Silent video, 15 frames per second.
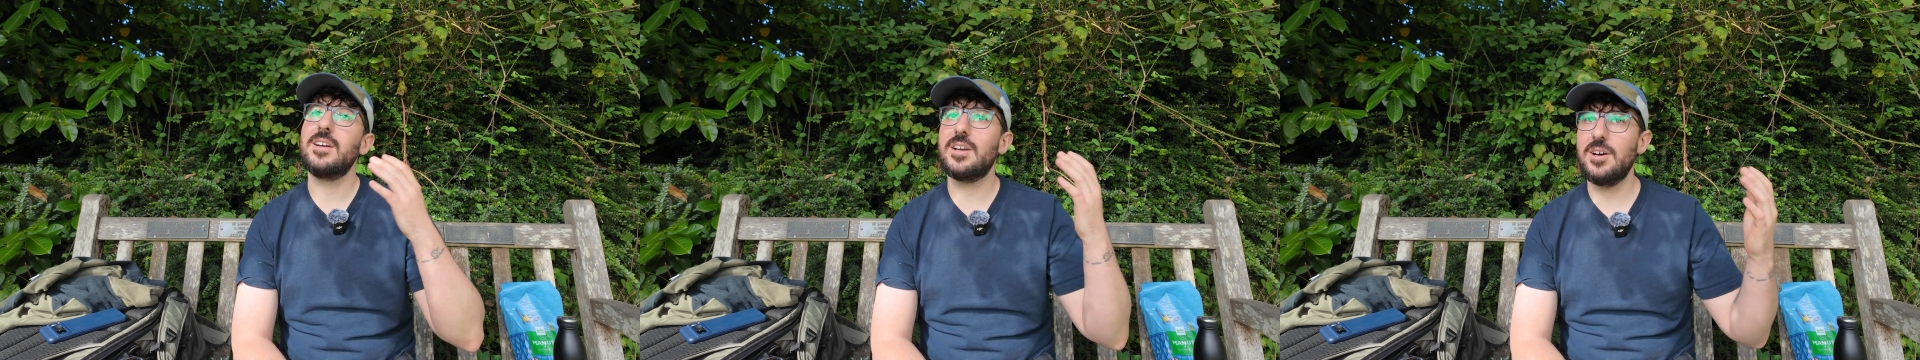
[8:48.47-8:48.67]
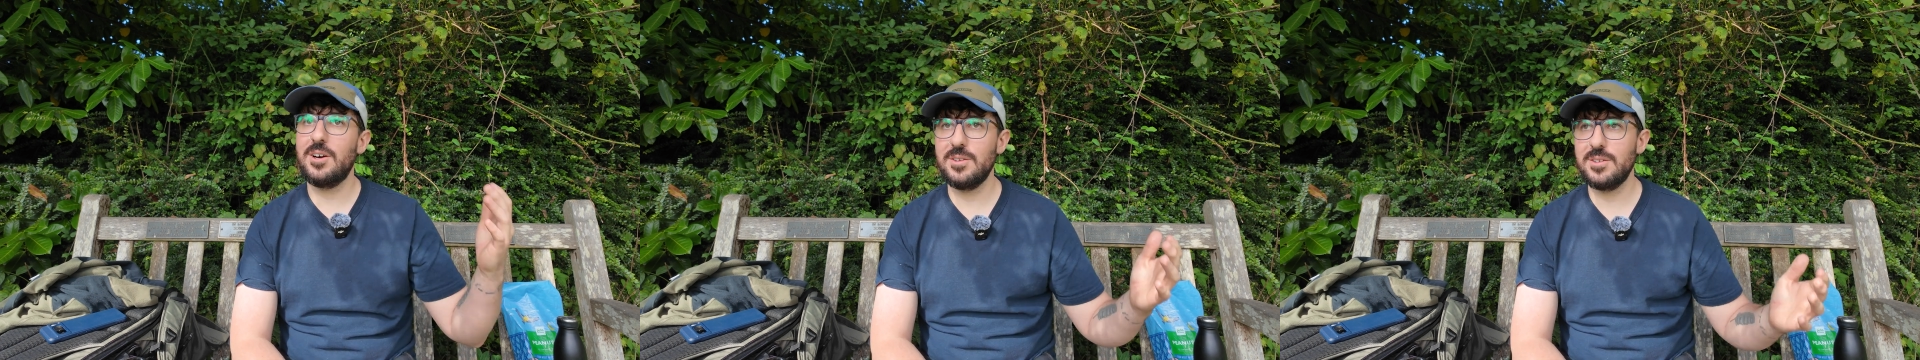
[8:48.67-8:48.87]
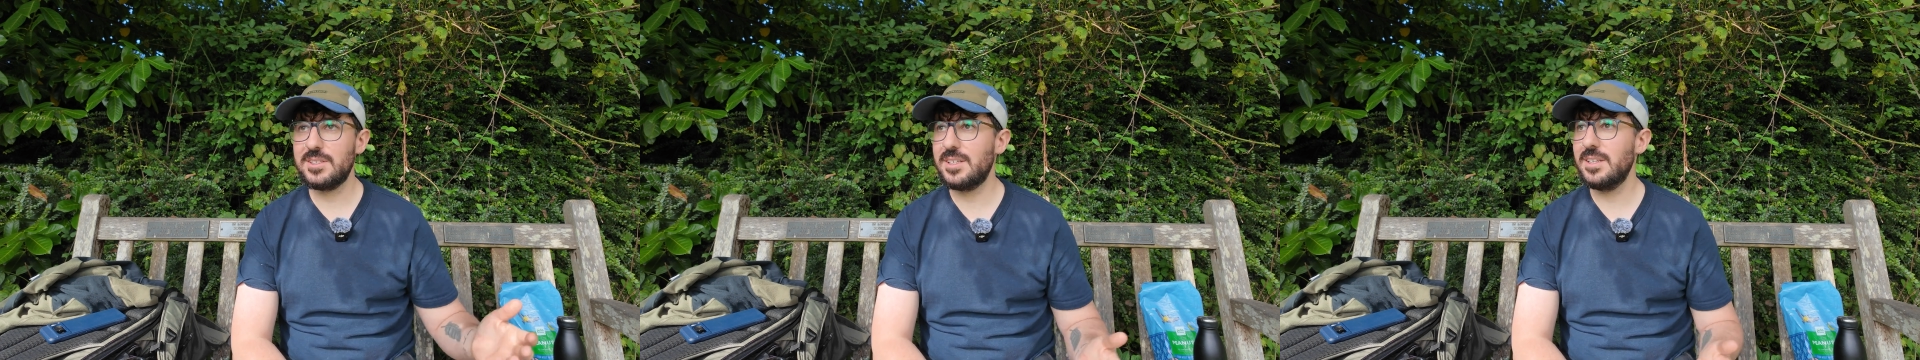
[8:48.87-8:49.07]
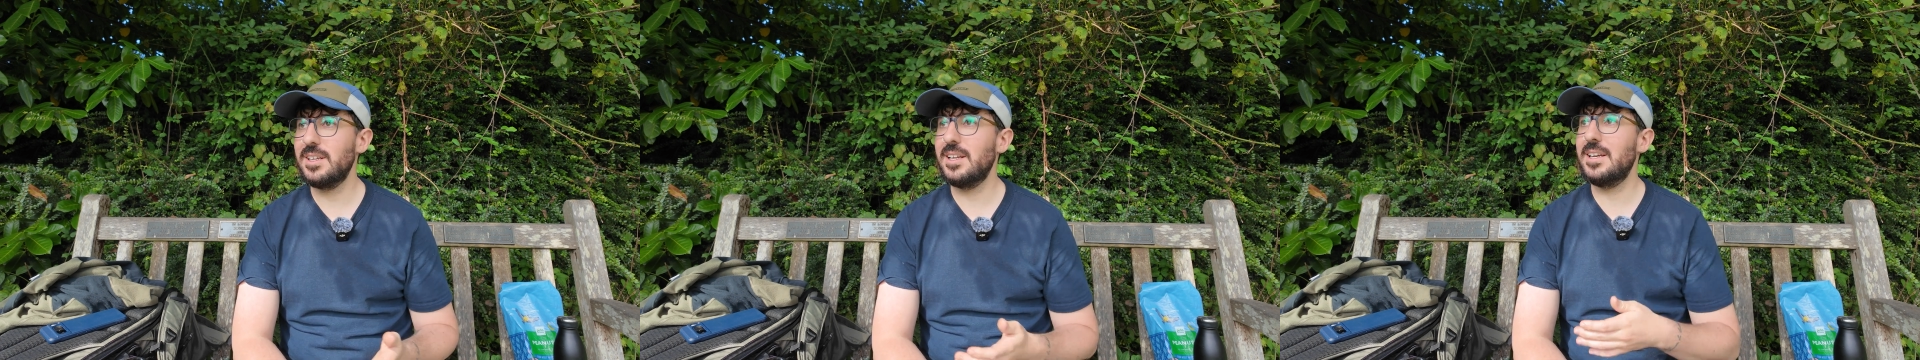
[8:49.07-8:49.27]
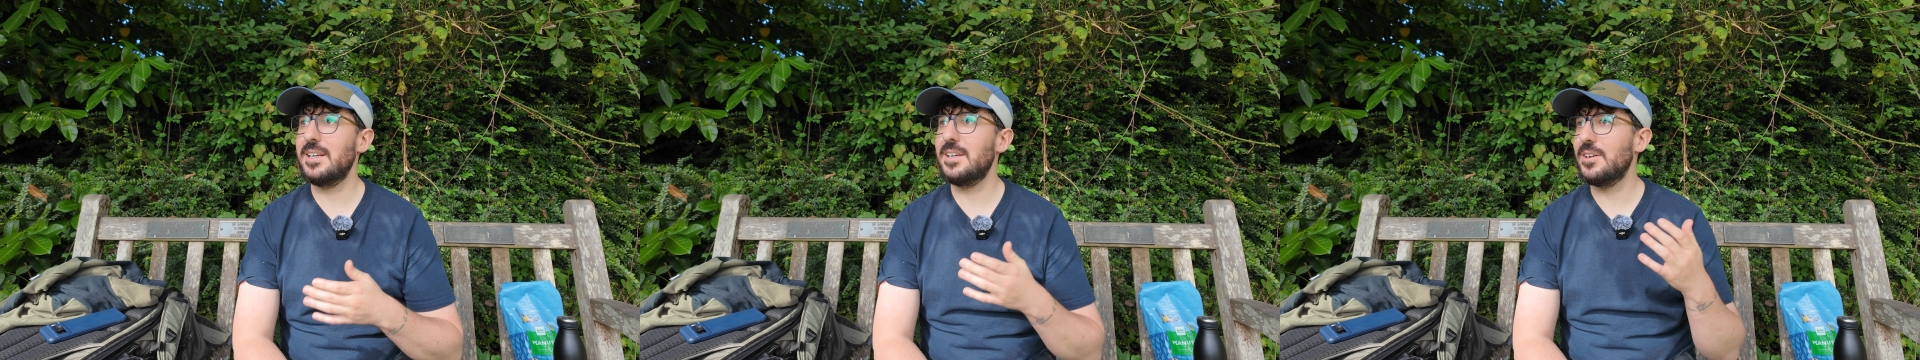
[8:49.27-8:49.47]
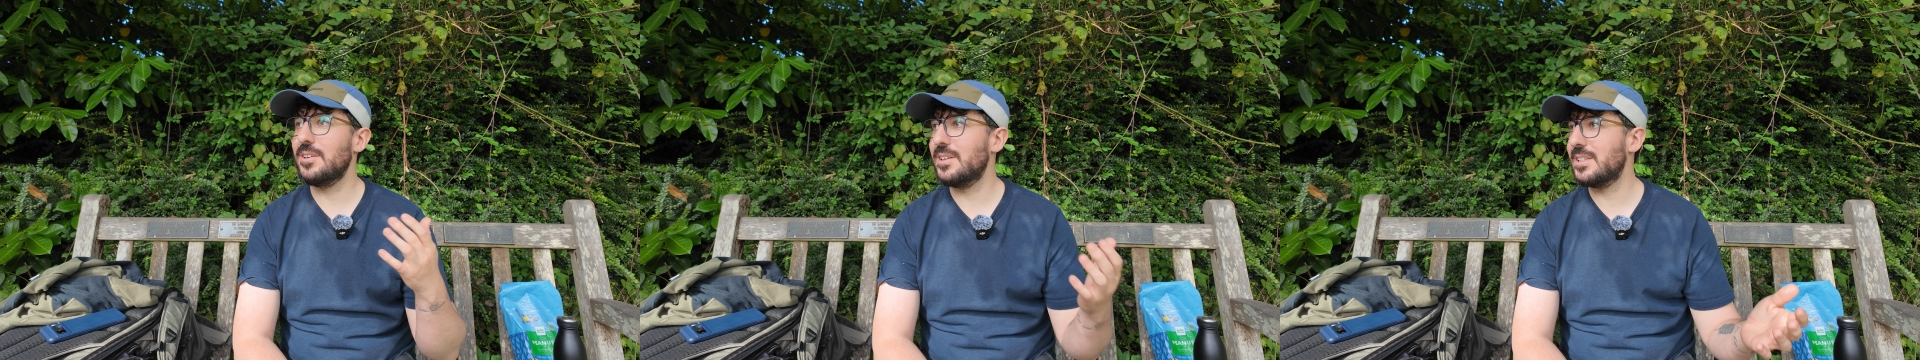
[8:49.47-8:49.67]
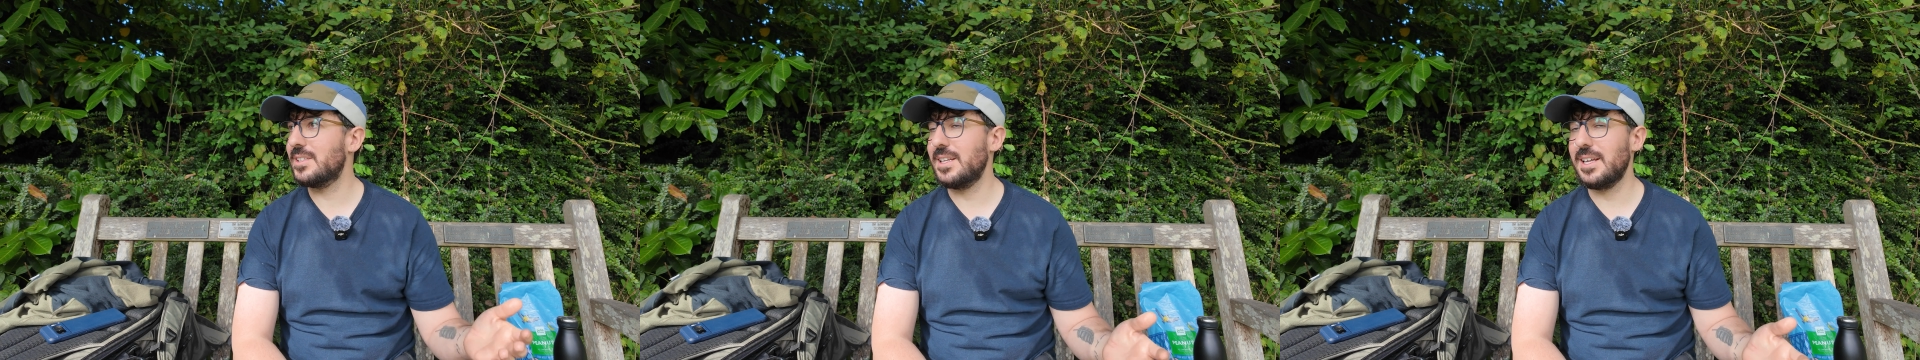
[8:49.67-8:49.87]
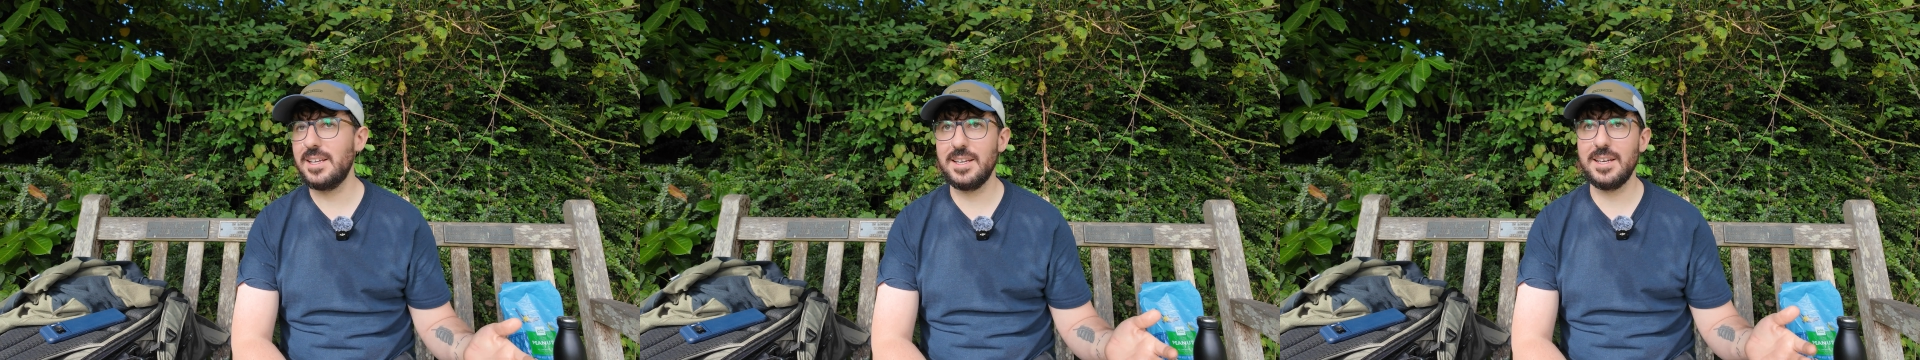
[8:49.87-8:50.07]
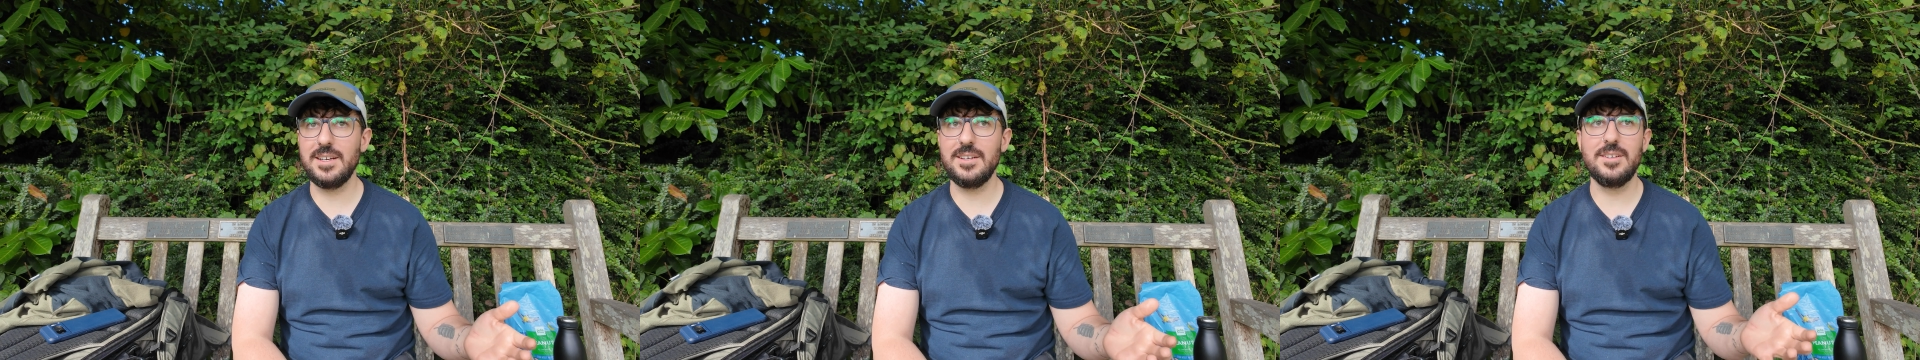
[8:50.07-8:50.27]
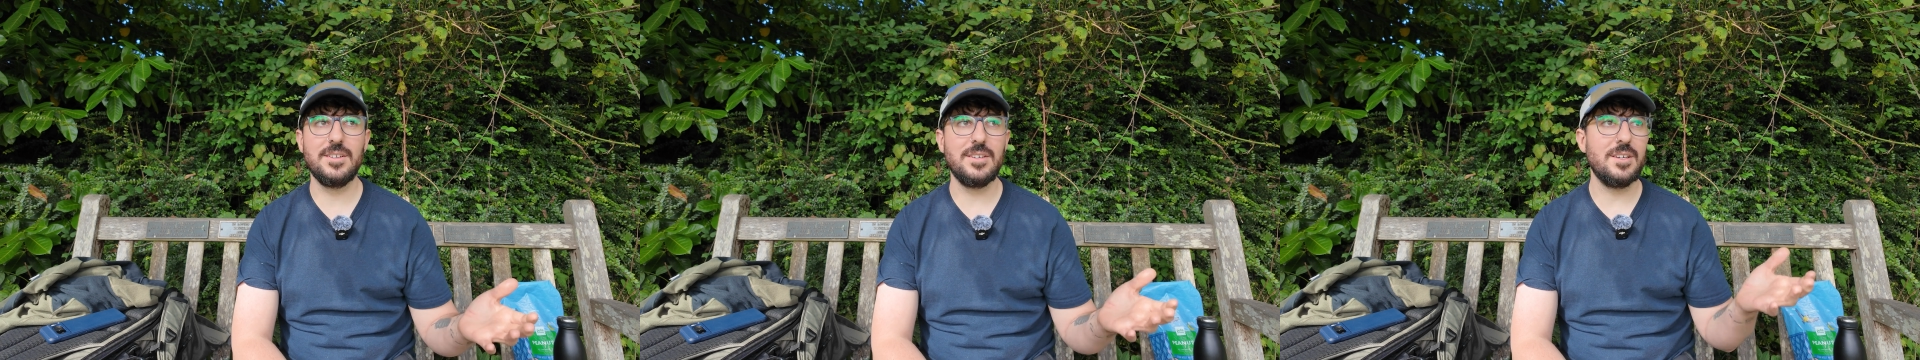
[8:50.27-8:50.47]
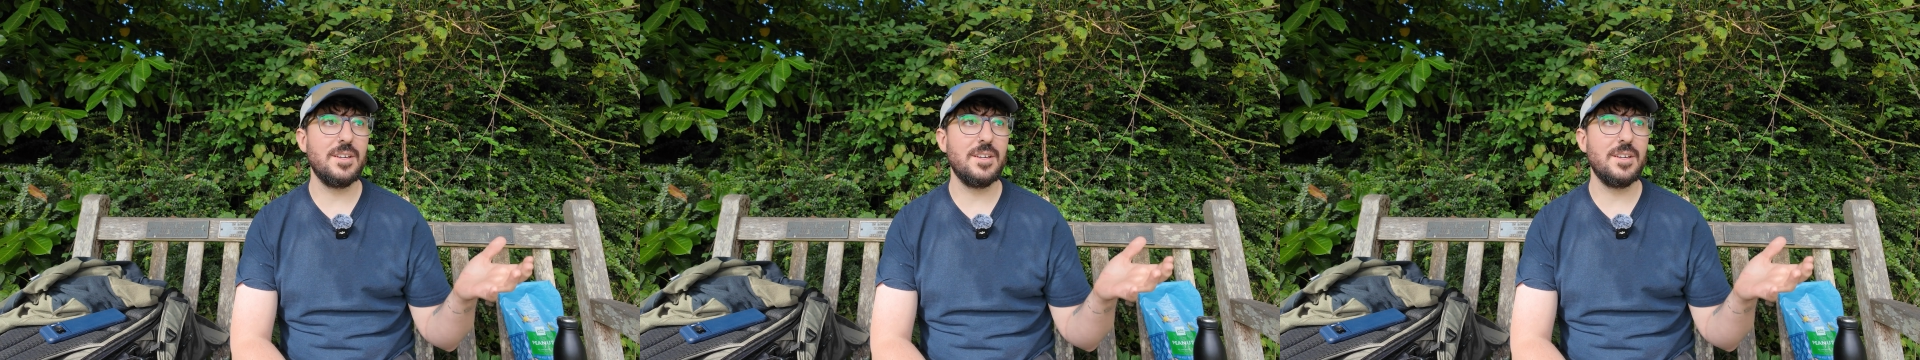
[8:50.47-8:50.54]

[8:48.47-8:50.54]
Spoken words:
constantly, understanding